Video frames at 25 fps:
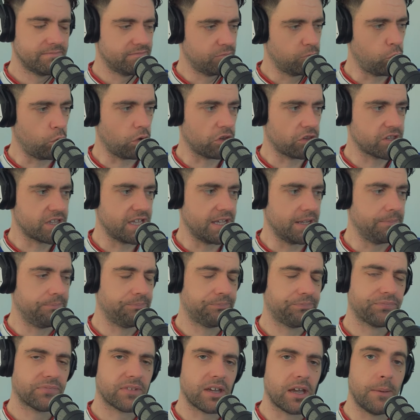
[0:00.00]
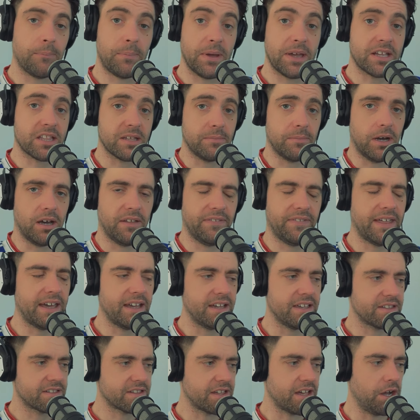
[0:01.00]
We'll see. A big demand, that
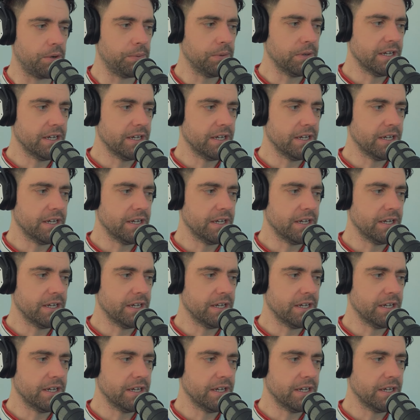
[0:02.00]
is. So